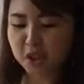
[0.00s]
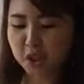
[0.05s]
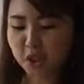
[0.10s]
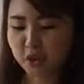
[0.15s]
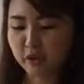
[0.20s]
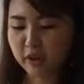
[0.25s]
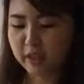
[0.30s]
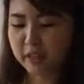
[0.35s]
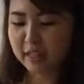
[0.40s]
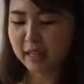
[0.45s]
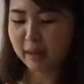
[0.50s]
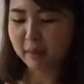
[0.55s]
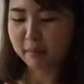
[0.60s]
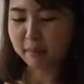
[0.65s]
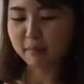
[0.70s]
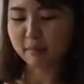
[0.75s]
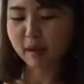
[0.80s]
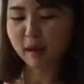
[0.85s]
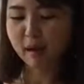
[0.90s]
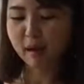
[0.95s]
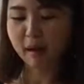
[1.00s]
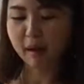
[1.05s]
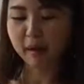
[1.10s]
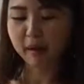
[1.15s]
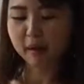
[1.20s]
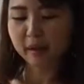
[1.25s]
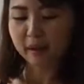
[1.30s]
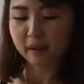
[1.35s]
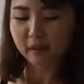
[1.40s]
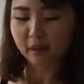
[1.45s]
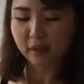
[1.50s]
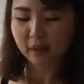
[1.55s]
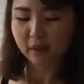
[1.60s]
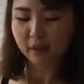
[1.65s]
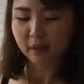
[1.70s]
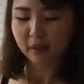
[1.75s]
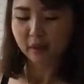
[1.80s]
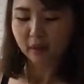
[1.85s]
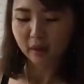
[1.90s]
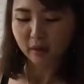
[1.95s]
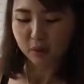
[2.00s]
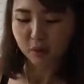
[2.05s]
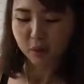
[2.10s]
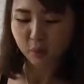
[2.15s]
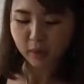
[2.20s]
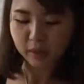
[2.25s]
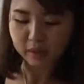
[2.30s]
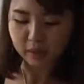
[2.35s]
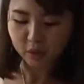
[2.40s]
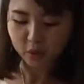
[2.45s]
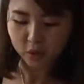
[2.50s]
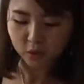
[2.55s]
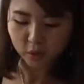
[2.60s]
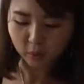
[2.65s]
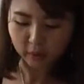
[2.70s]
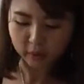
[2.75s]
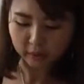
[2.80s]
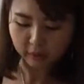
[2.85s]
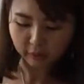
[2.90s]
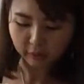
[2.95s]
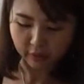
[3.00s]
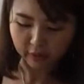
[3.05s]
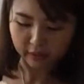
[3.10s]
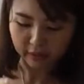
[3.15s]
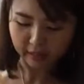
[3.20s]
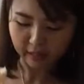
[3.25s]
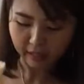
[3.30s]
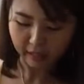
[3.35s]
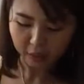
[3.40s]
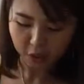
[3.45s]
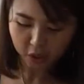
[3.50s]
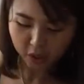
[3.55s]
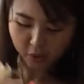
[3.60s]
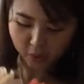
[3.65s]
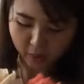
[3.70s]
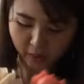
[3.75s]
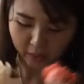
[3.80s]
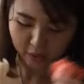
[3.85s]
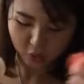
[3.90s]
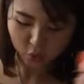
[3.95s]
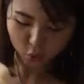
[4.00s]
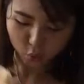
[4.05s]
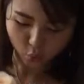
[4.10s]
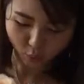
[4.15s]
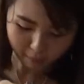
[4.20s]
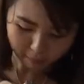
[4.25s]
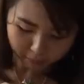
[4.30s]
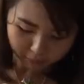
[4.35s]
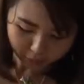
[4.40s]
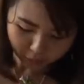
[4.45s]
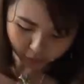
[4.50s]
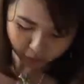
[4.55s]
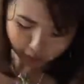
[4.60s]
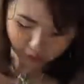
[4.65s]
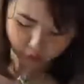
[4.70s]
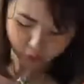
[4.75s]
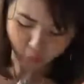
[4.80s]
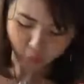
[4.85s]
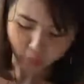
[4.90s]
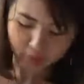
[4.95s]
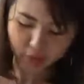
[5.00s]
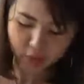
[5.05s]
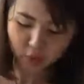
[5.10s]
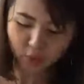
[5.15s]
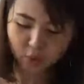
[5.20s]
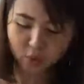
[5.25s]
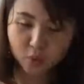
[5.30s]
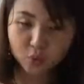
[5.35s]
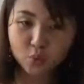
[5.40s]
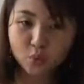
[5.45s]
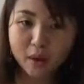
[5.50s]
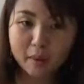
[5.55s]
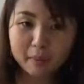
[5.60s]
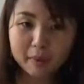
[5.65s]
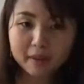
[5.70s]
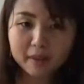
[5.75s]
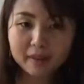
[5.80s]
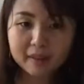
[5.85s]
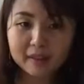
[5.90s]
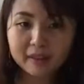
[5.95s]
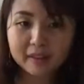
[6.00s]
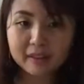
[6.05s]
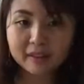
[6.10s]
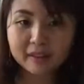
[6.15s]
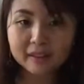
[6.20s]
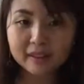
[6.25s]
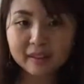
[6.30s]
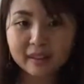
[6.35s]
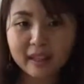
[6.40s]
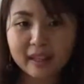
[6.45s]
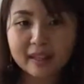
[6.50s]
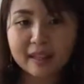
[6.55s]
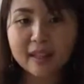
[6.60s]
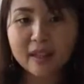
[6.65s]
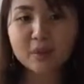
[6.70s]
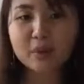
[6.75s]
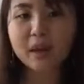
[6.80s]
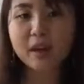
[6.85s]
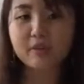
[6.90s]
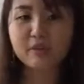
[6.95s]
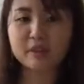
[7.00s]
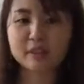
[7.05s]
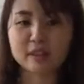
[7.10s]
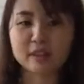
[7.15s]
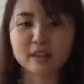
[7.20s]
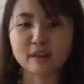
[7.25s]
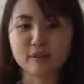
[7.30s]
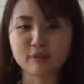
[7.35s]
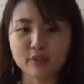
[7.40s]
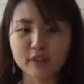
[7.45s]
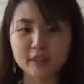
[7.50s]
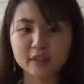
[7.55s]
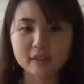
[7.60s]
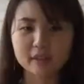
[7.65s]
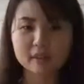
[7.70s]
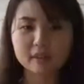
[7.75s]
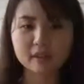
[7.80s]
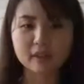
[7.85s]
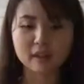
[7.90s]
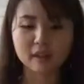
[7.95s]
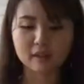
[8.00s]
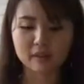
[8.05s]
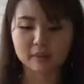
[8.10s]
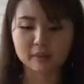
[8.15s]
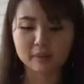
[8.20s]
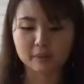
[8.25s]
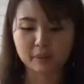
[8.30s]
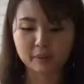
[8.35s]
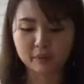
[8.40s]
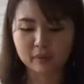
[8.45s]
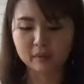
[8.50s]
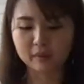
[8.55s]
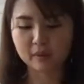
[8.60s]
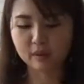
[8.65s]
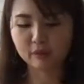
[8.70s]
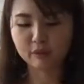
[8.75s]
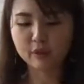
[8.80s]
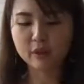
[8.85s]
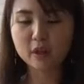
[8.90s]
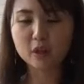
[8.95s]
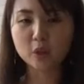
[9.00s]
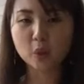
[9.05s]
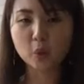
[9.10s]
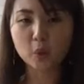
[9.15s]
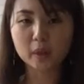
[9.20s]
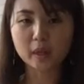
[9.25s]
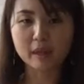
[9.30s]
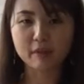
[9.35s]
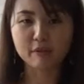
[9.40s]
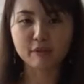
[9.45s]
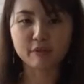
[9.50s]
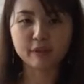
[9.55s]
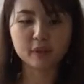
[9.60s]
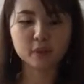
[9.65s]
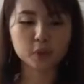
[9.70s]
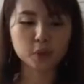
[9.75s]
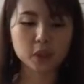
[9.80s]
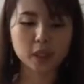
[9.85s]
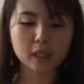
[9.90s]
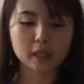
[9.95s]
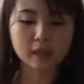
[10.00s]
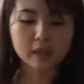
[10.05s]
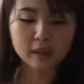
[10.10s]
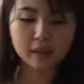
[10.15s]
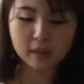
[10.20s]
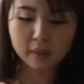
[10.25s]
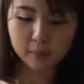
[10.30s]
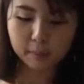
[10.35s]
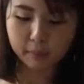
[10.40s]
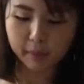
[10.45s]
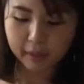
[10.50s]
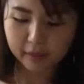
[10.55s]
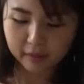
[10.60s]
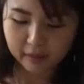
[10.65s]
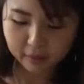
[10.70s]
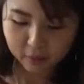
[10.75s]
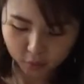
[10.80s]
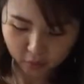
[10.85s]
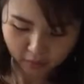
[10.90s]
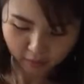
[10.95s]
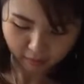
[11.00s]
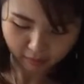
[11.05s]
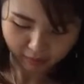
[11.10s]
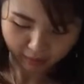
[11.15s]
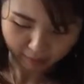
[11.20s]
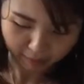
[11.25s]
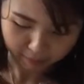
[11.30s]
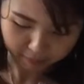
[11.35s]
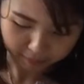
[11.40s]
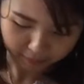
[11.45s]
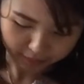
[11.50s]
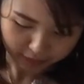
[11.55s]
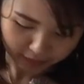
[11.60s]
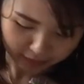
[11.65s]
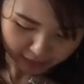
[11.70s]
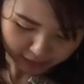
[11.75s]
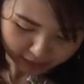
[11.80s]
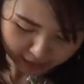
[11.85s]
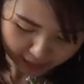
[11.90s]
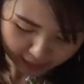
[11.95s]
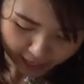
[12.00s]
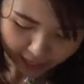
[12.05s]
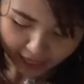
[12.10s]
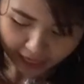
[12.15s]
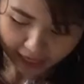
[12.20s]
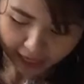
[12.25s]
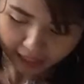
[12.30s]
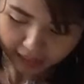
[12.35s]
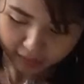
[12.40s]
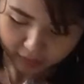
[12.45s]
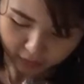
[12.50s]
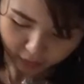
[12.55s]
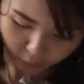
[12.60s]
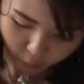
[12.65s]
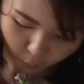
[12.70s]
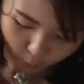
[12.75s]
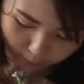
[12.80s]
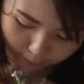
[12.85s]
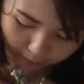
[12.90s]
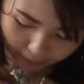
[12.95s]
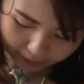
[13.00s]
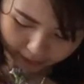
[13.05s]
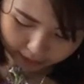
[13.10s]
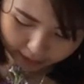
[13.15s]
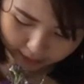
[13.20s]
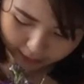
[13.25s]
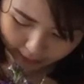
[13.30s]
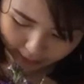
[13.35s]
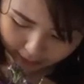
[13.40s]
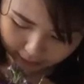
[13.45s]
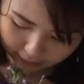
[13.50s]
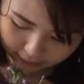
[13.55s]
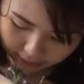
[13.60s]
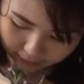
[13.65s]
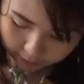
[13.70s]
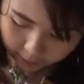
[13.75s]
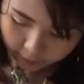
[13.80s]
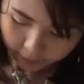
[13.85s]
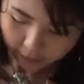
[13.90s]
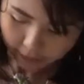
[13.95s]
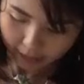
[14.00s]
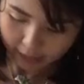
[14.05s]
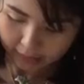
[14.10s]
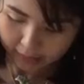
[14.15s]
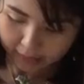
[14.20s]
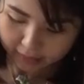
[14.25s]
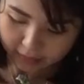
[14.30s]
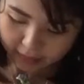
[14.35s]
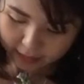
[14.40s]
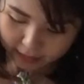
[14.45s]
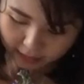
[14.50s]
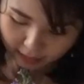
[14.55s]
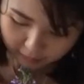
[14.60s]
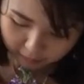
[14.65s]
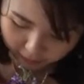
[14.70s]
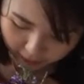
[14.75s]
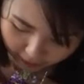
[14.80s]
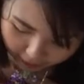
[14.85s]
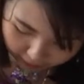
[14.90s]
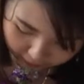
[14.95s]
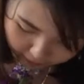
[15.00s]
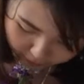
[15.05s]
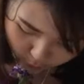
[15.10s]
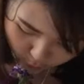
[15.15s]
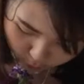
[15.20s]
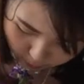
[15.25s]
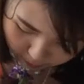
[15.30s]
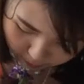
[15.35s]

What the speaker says: more adventurous, not adventurous lah, you want it to look differently, actually you can swap. You can always swap. Okay, then you have a different look and feel to it. But personally, I like the grouping style. I like the same color to be